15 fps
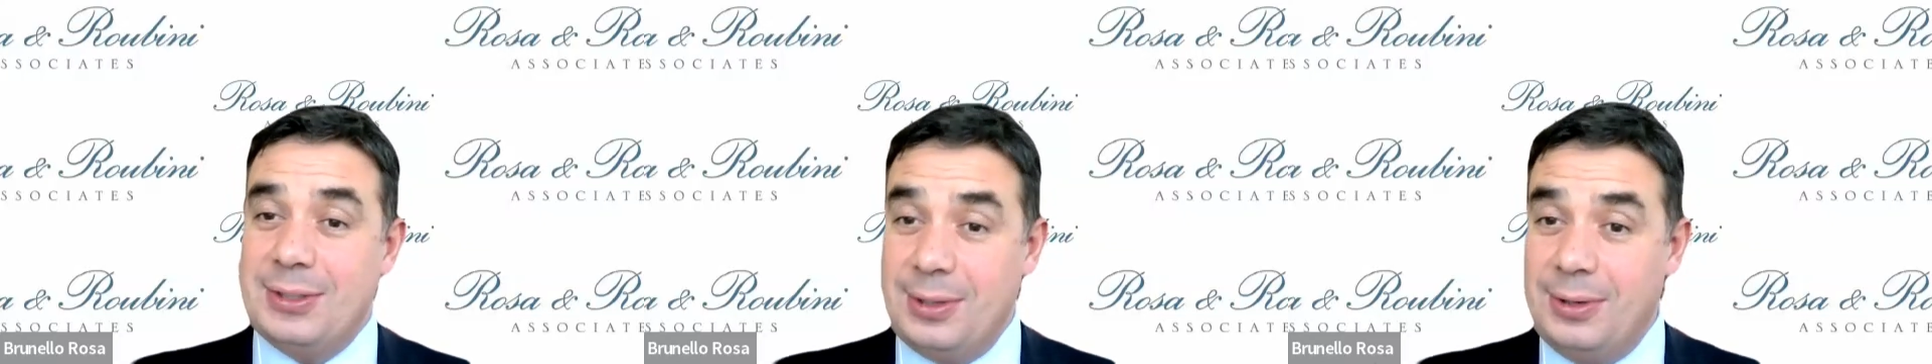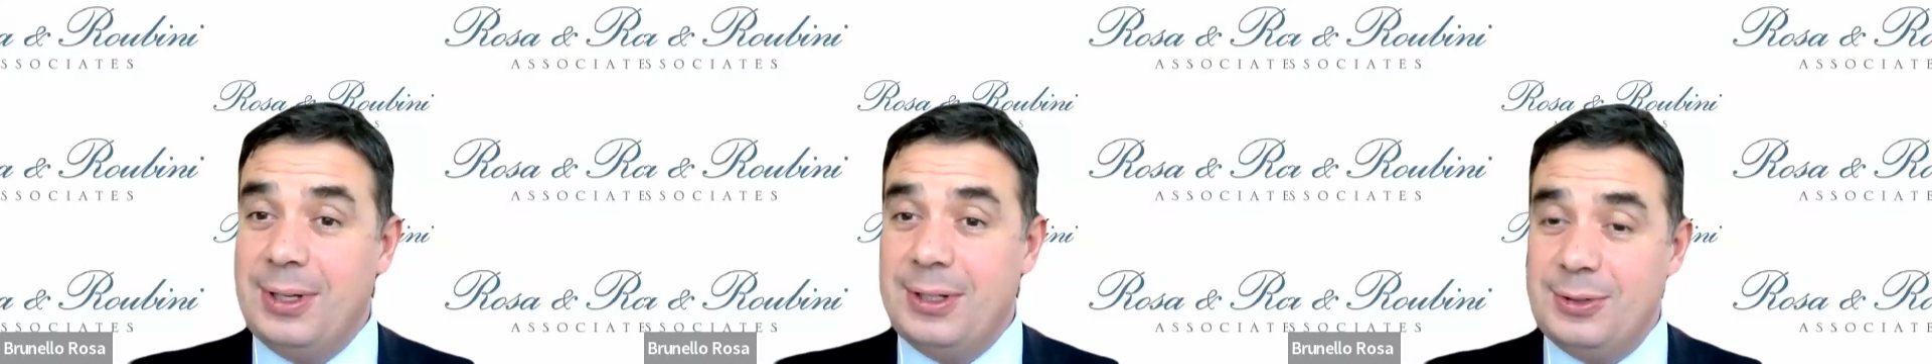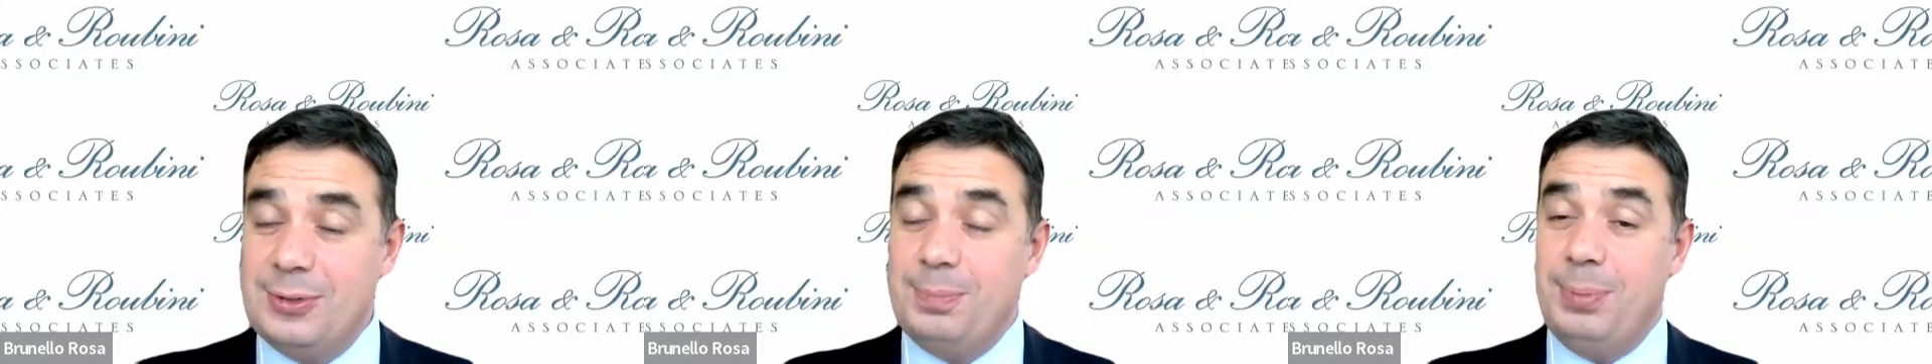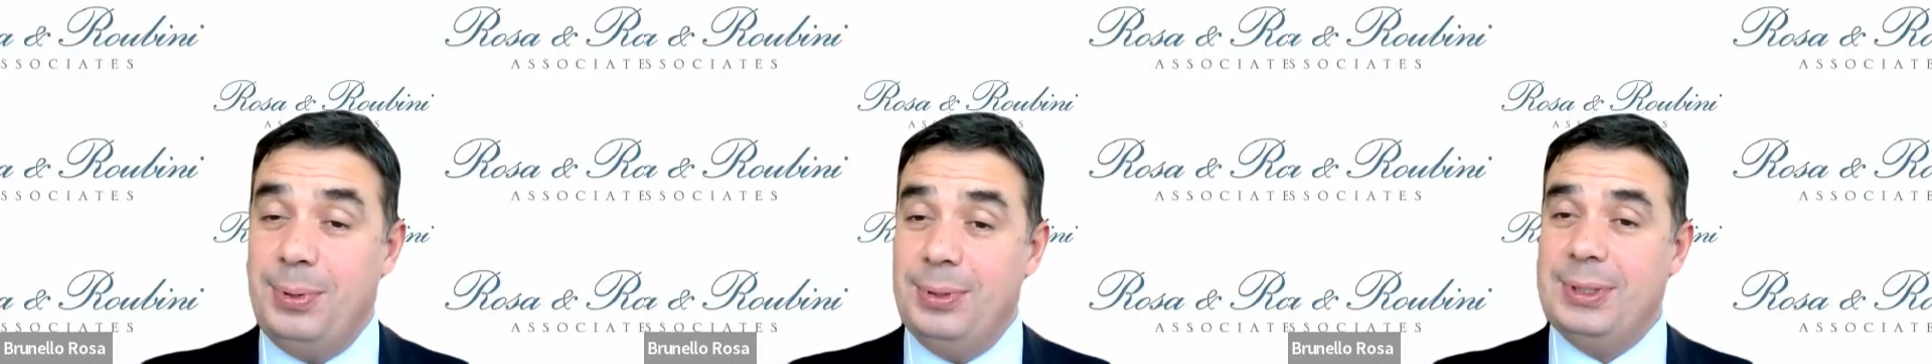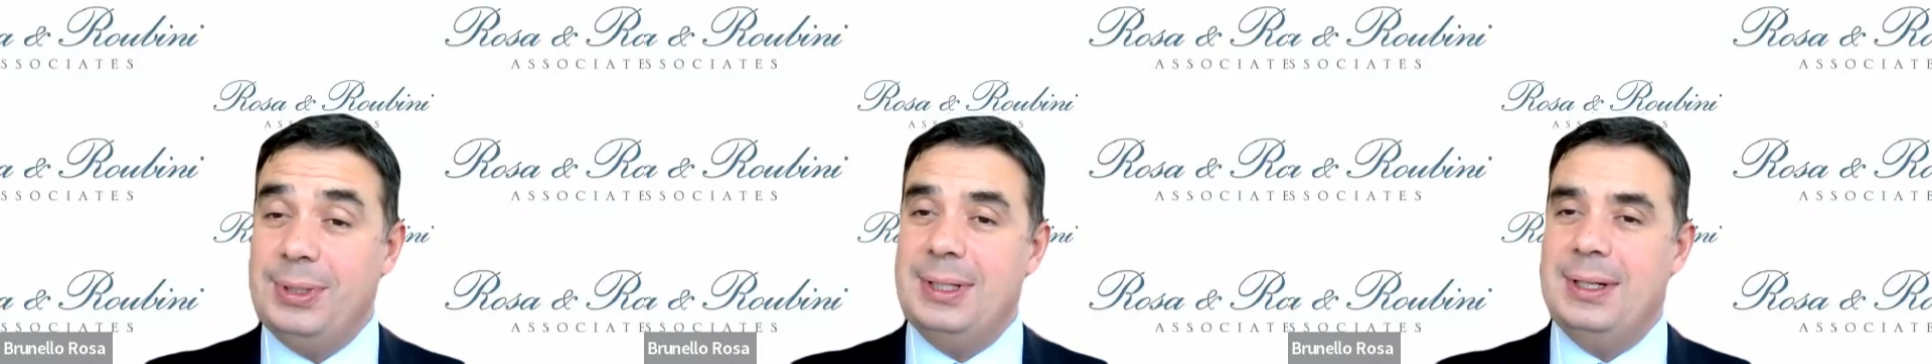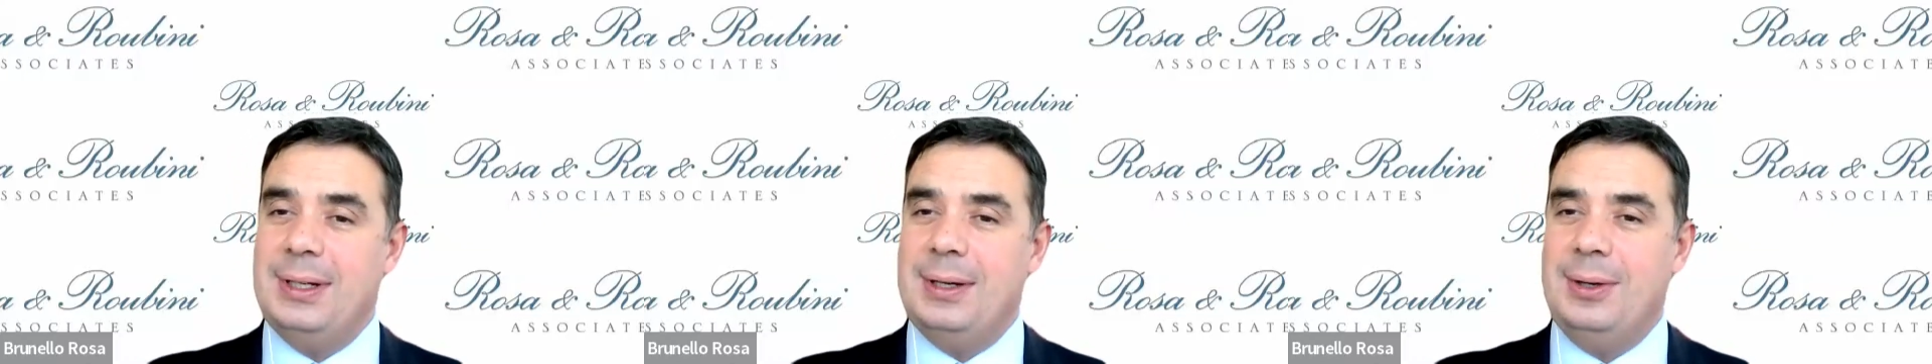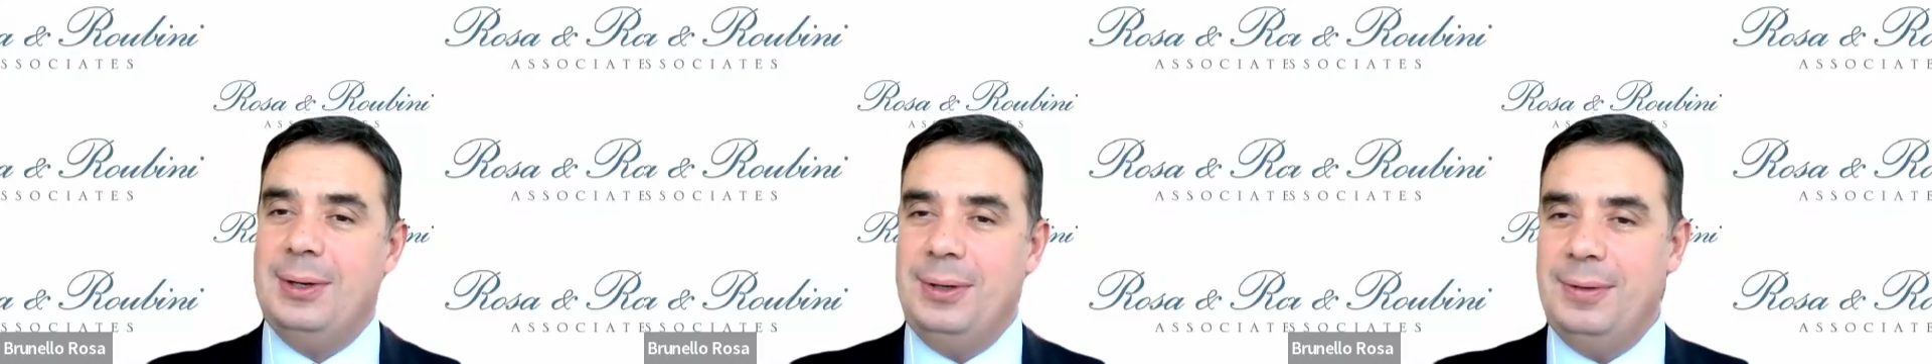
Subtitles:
strongest supporter